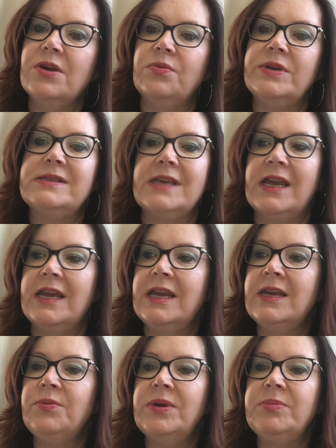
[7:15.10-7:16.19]
We
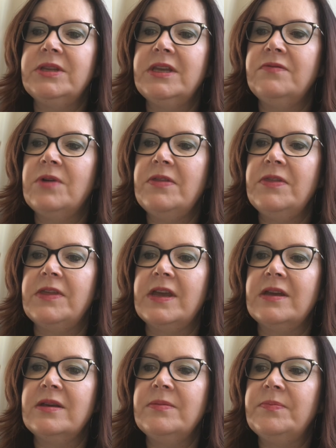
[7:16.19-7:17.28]
say we believe one
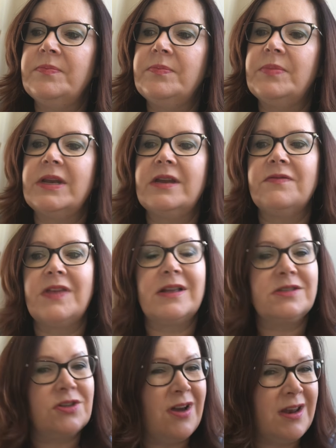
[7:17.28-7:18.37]
thing, but if
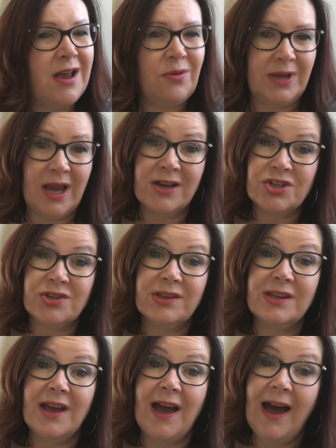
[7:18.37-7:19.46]
that's not how we
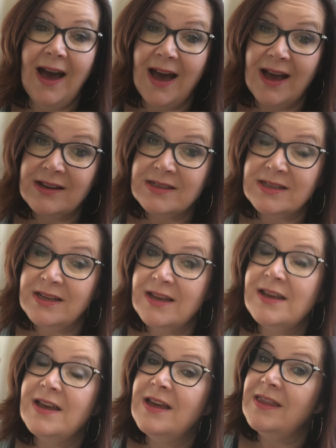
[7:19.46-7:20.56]
actually act,
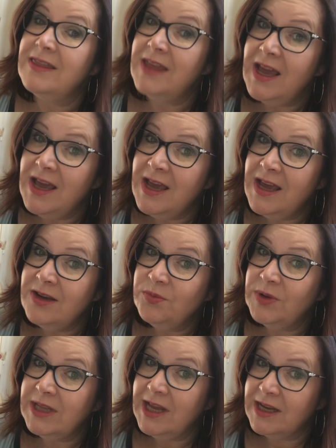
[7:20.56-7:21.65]
then
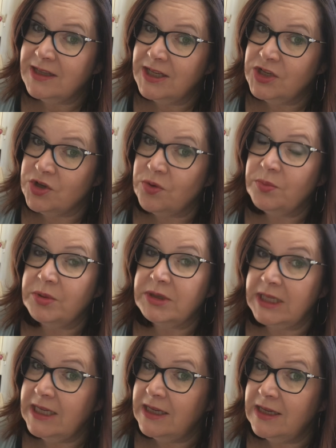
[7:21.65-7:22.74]
we likely don't
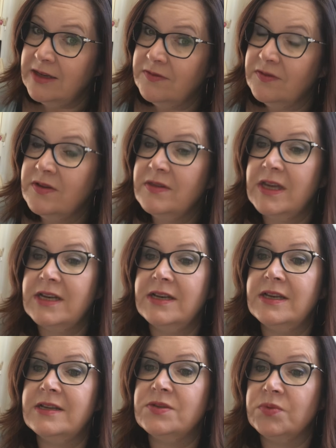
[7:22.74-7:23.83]
believe that it
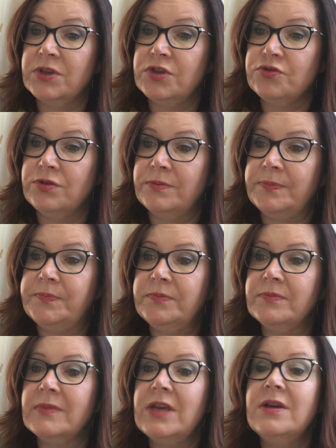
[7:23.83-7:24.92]
is really true.
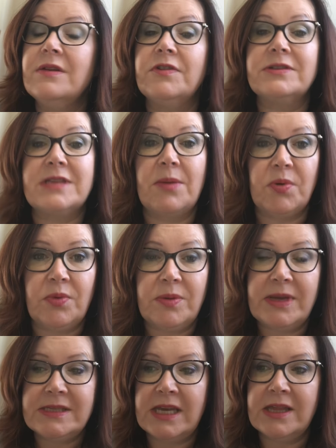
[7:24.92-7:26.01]
For example, we
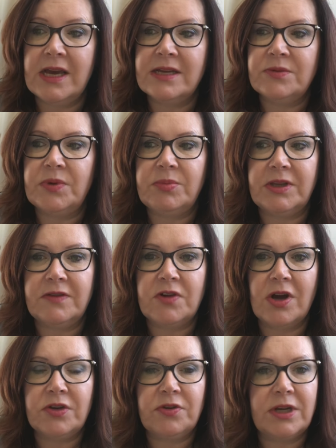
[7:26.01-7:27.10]
may say that we believe
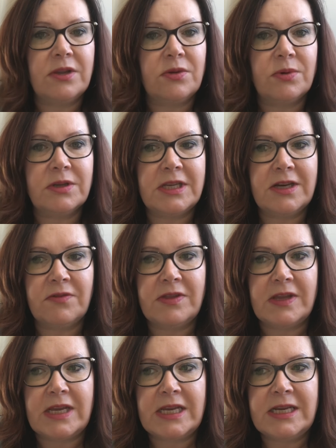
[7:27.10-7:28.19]
God created the world and
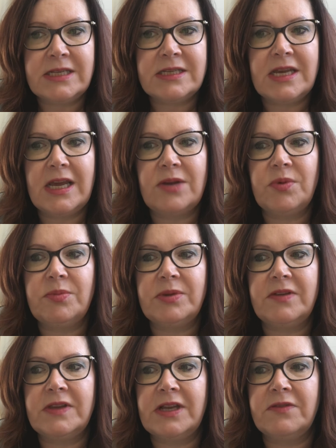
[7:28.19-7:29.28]
everything in it, and we
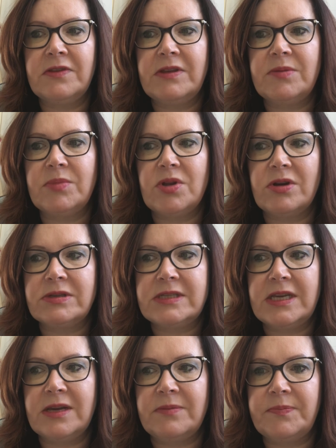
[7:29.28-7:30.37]
believe that everything belongs to
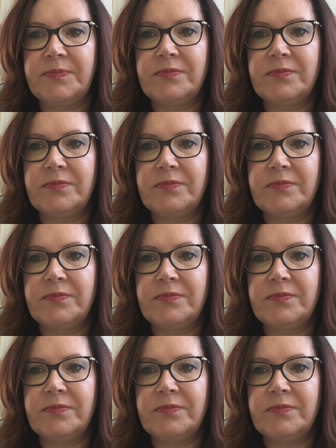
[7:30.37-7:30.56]
Him.